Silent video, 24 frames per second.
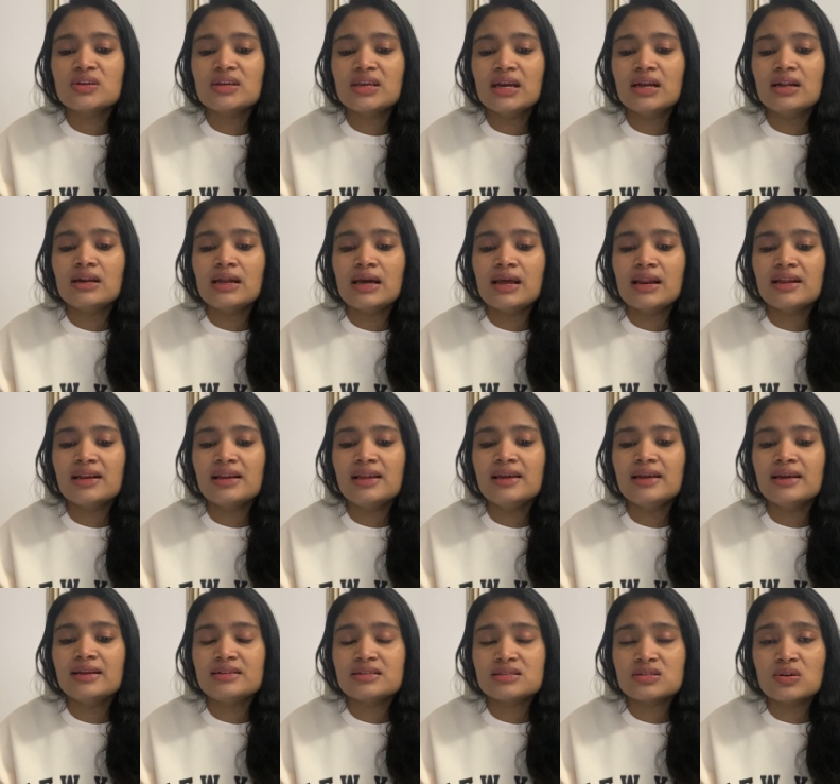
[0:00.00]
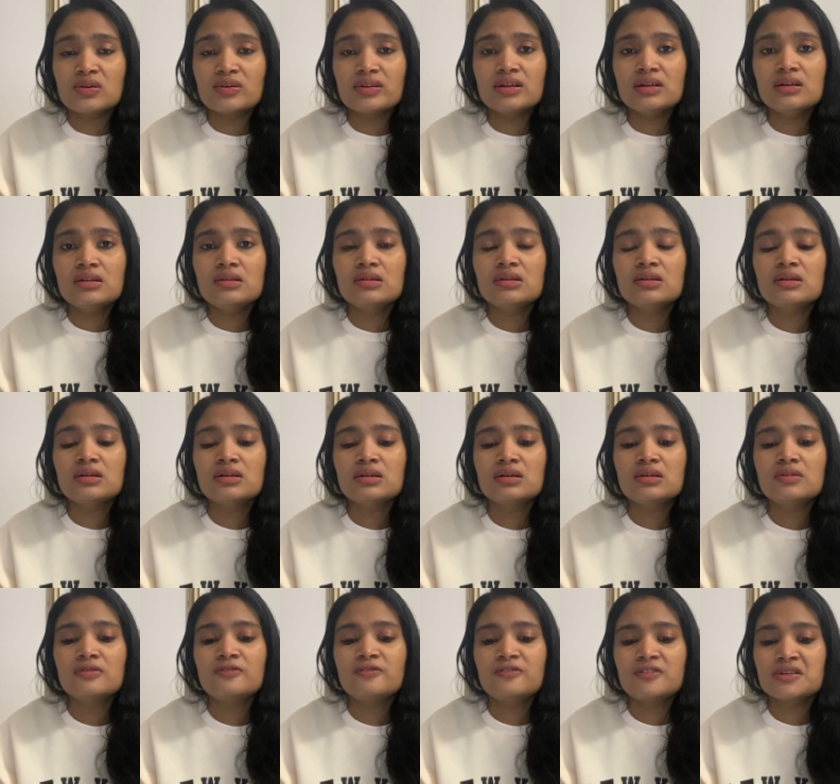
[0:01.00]
can directly get it on the
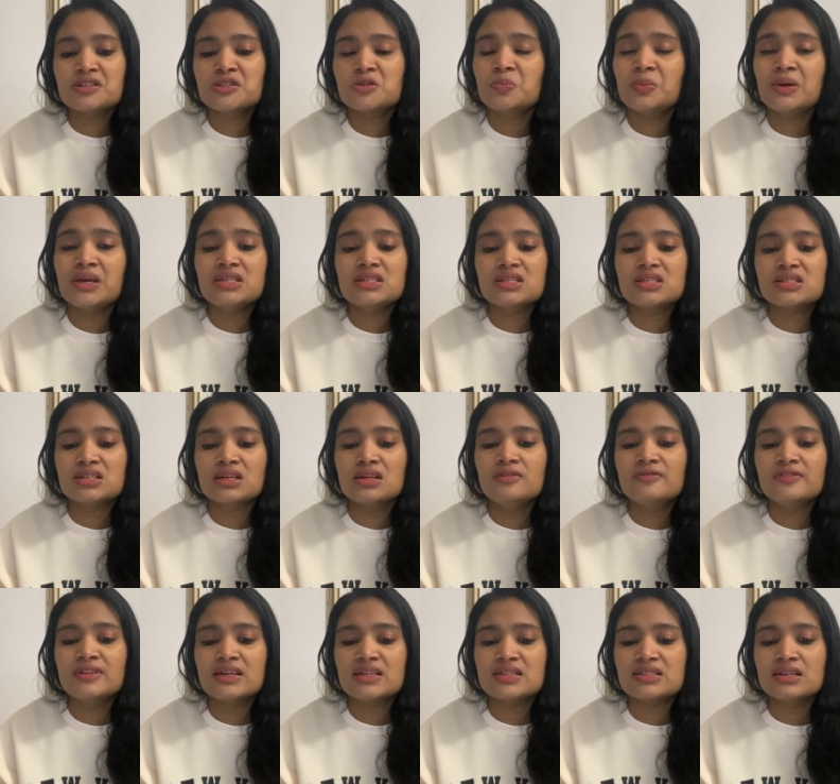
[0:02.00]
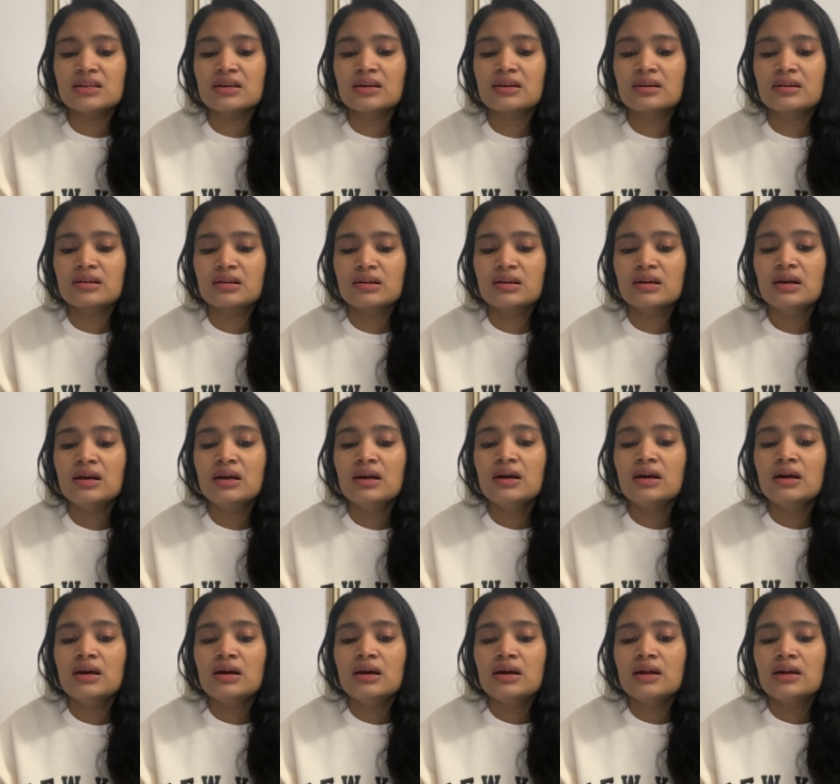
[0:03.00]
first page itself. There is a
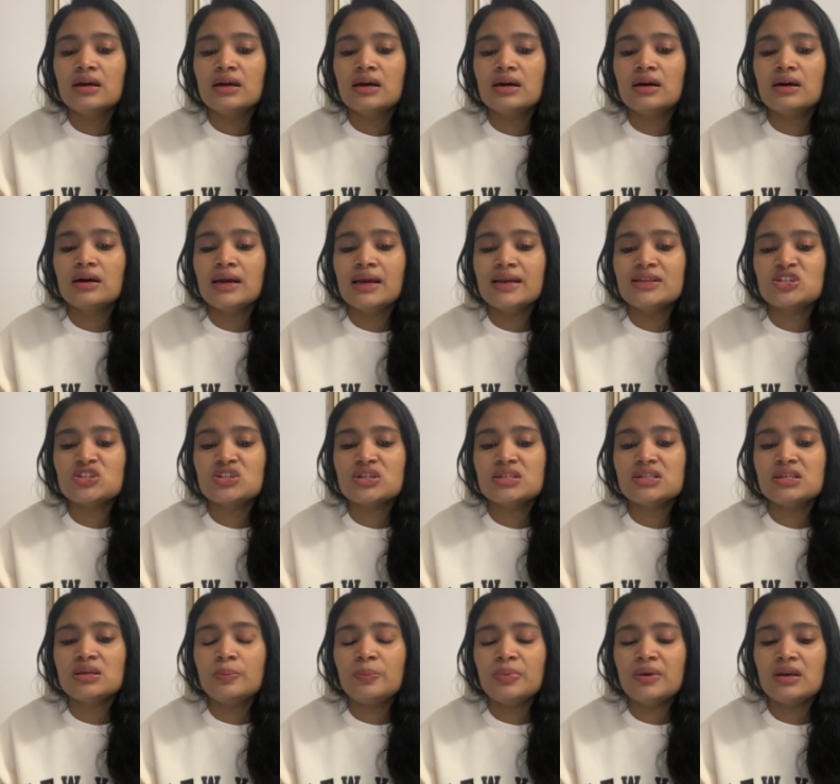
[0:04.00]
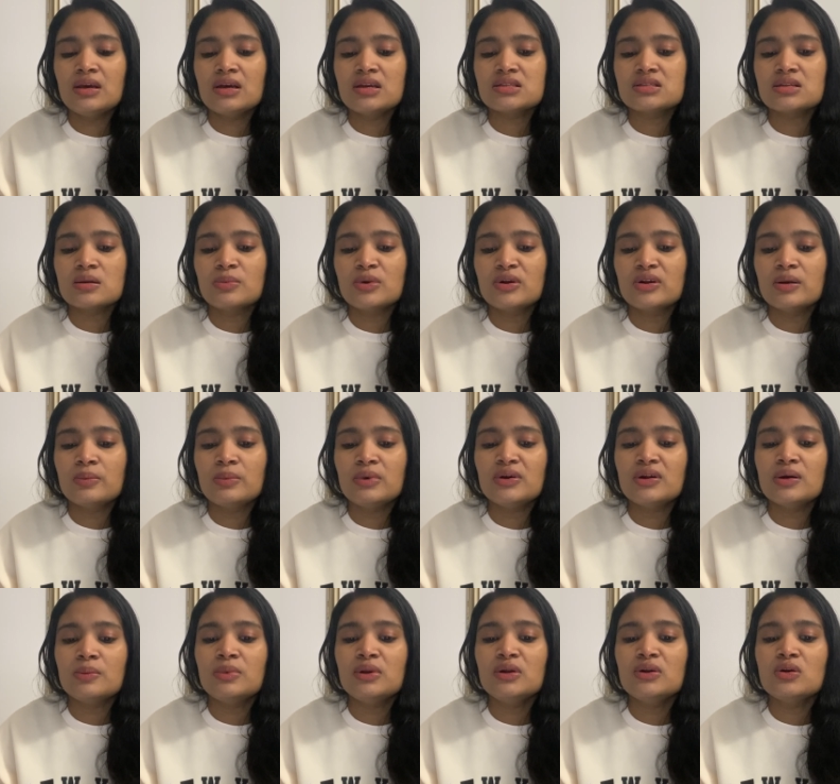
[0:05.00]
uh, https
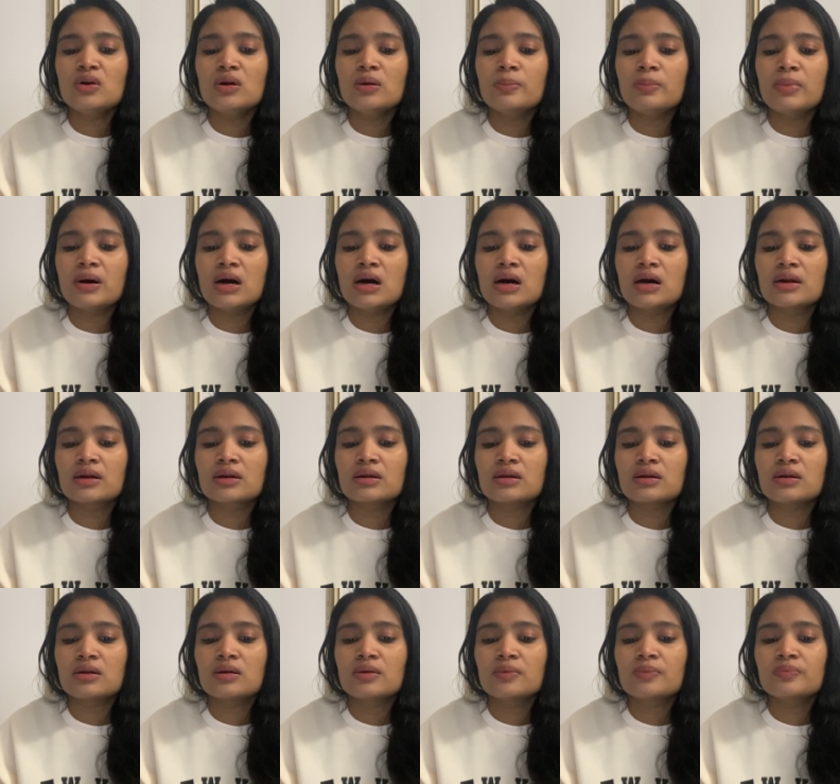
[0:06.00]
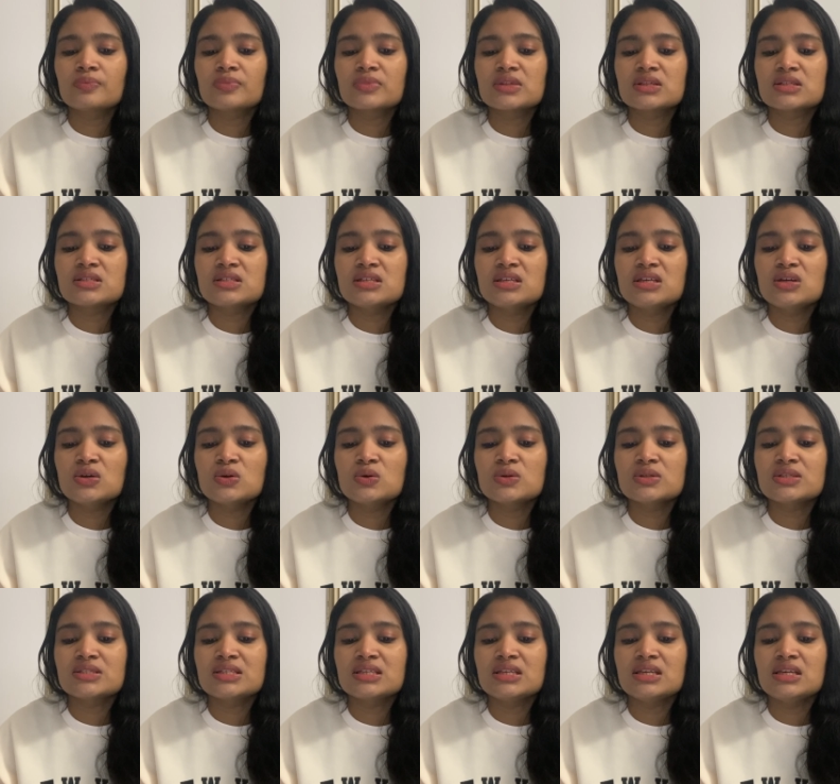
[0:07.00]

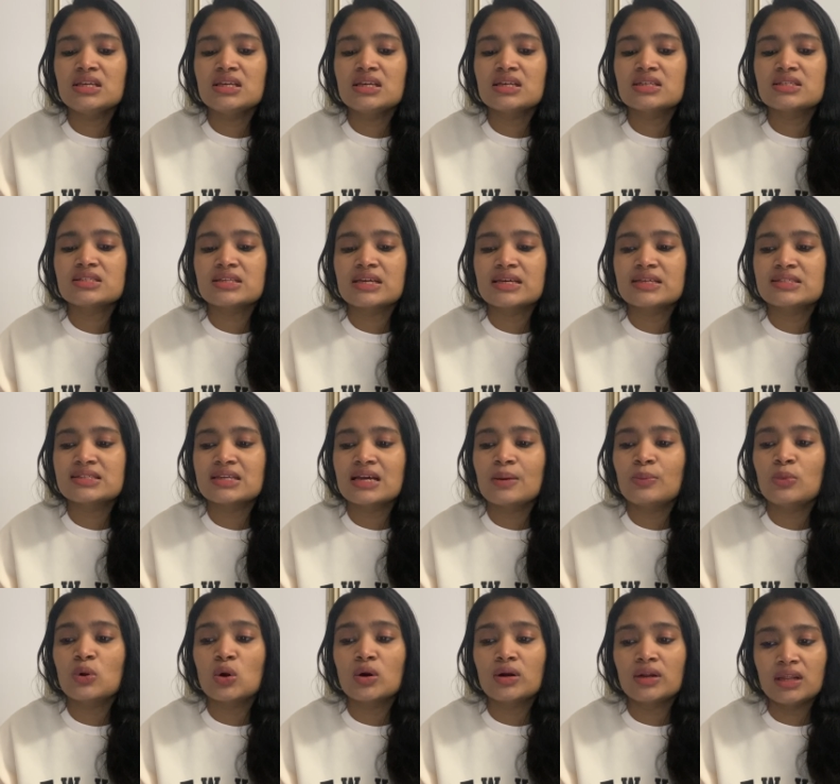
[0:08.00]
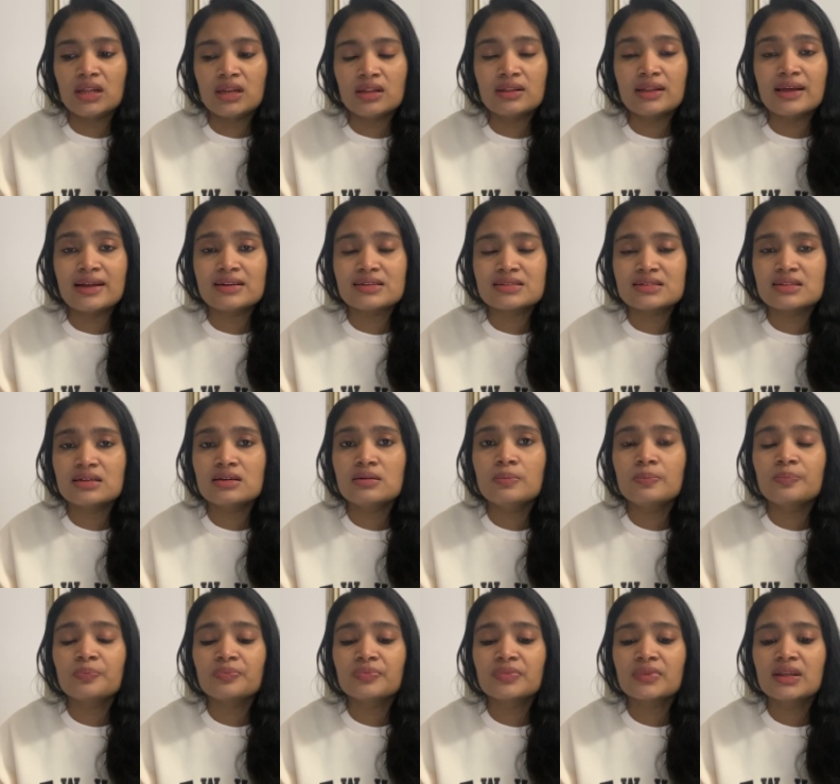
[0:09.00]
www.barccocsexam.in. That is the
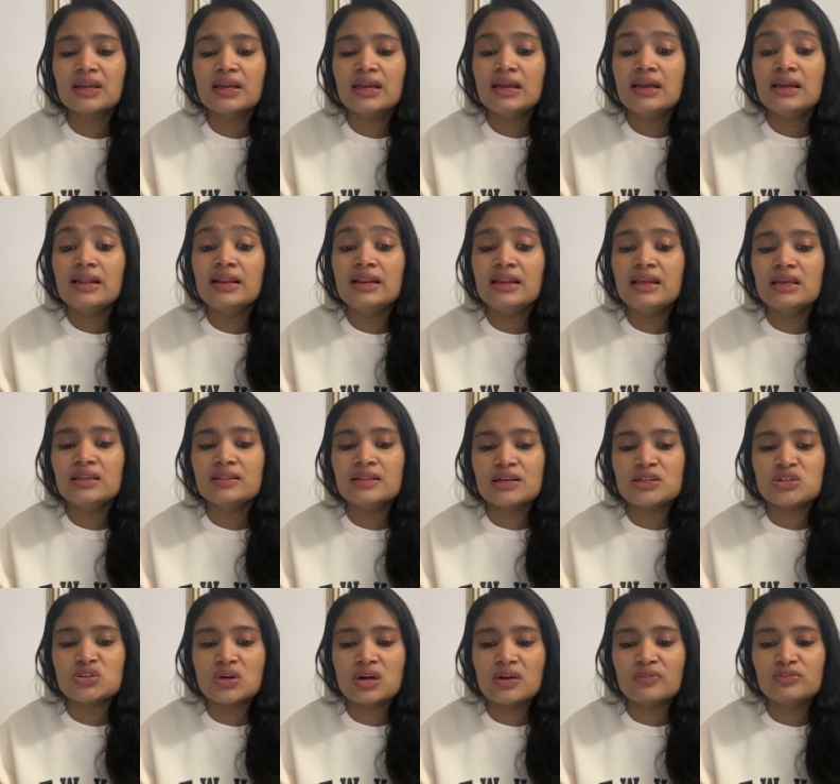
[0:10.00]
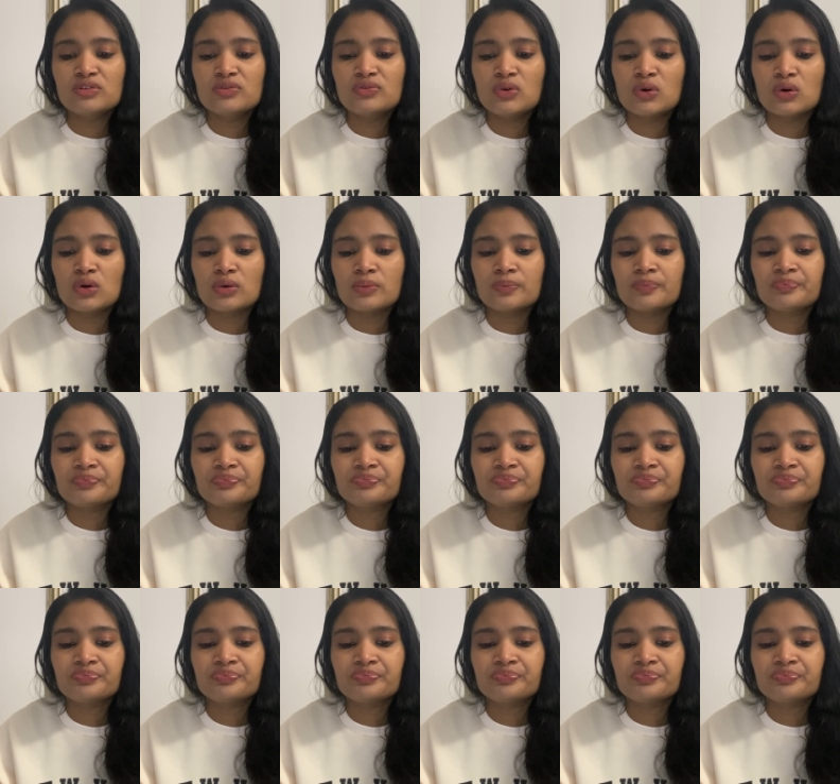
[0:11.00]
link that you have to follow.